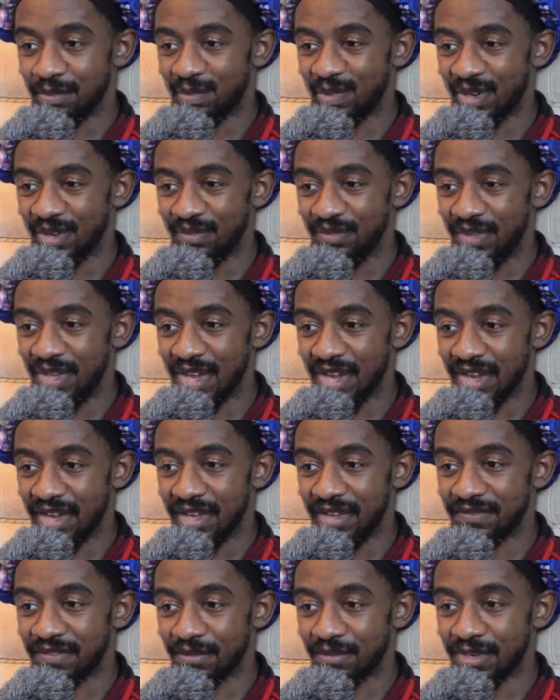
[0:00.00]
But yeah,
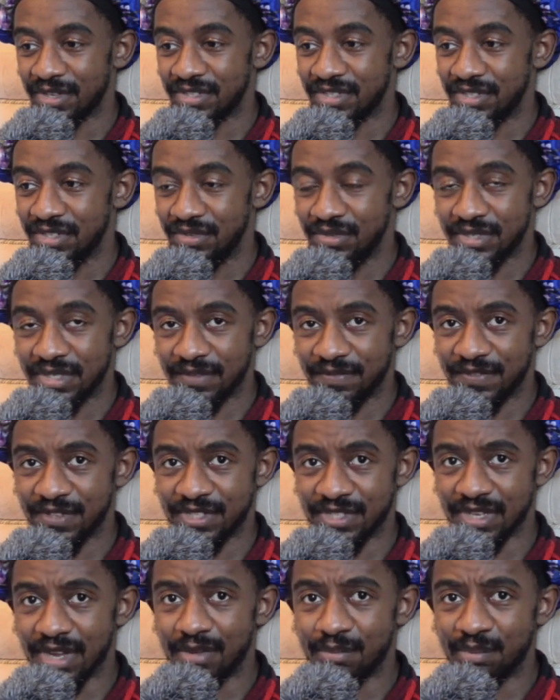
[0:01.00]
if I wanted to use it for
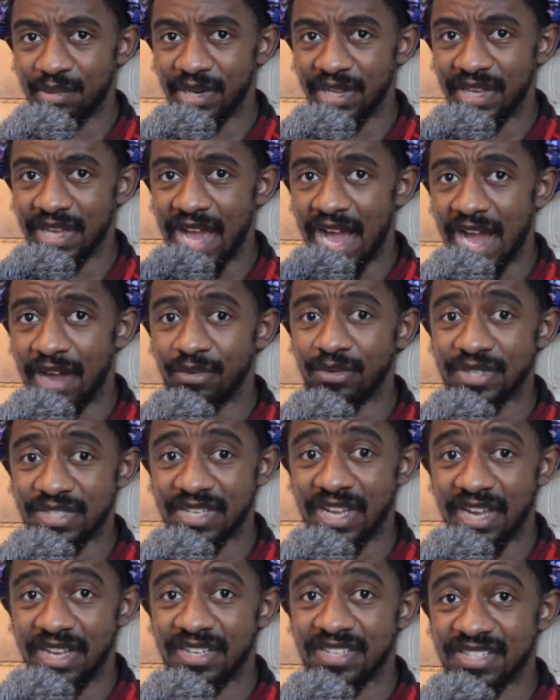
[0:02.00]
sampling
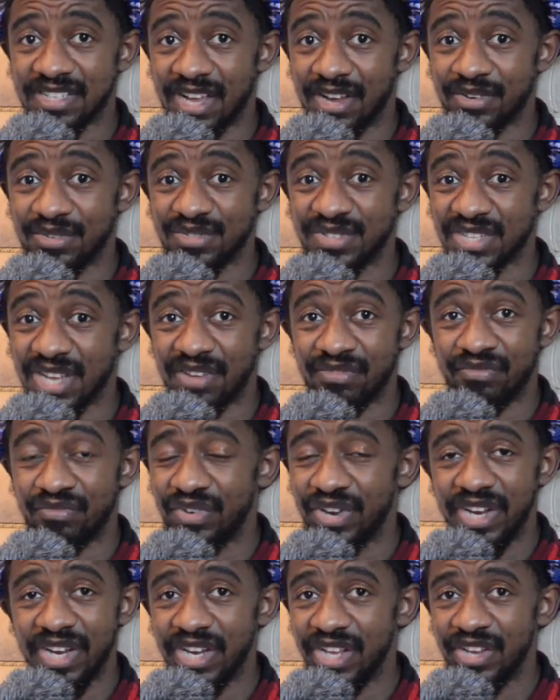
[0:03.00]
outside sounds, I
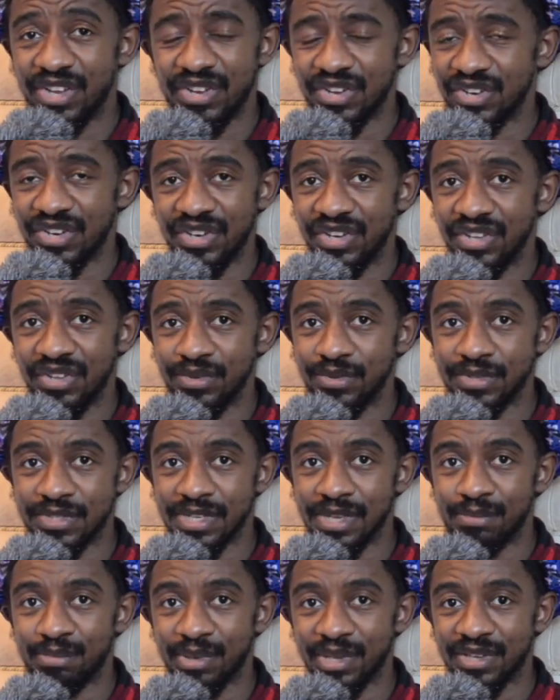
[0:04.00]
really couldn't
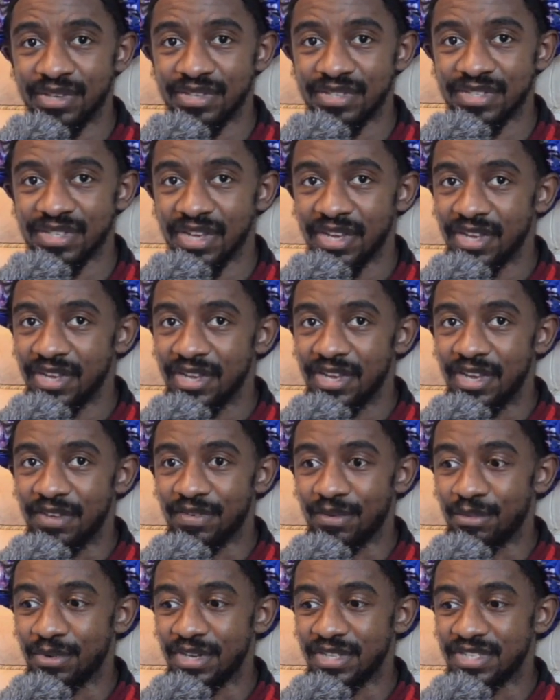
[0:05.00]
use it, because
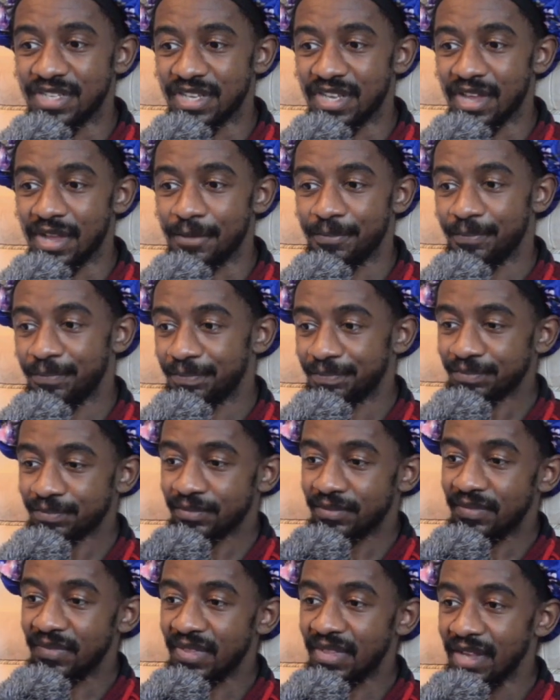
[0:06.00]
if I wanted to get
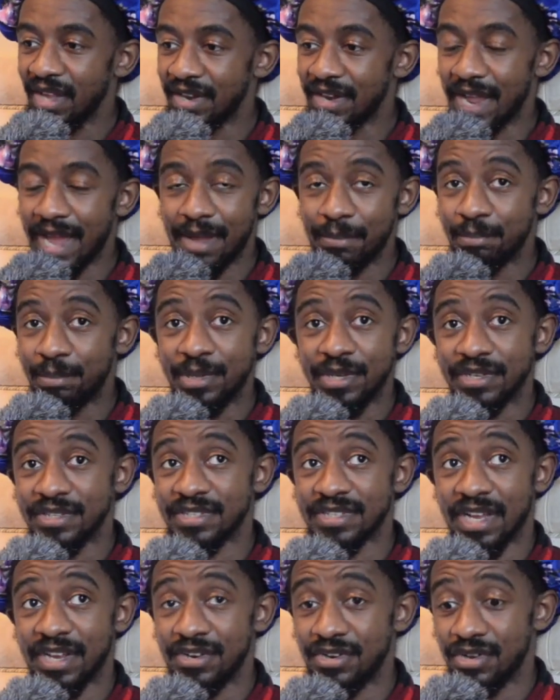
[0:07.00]
an
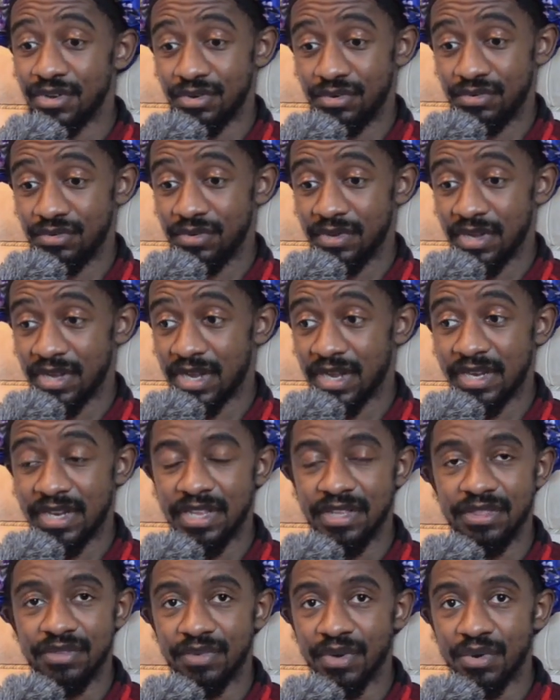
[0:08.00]
ambience, I know I'd
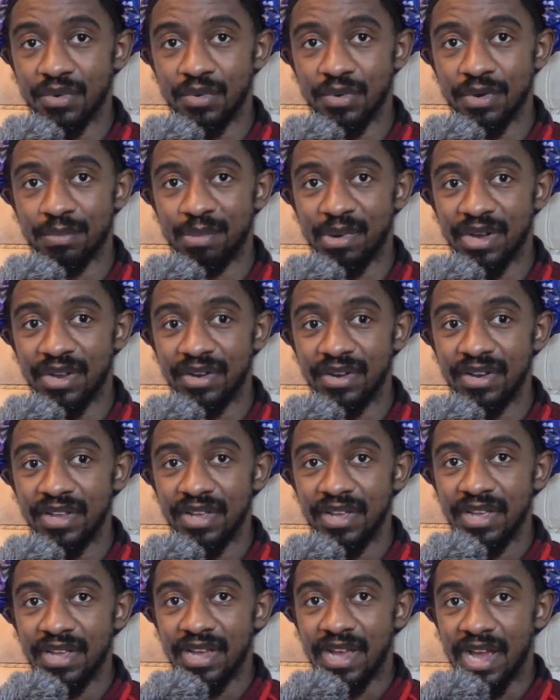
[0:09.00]
hit the record button,
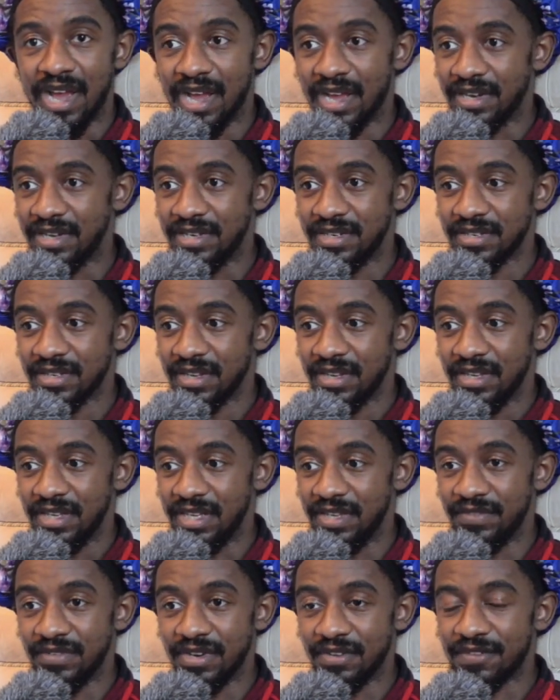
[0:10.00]
and
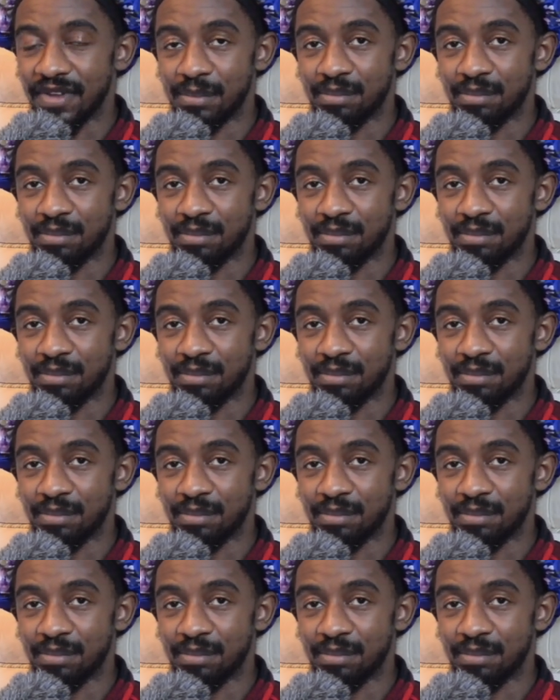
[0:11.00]
even if I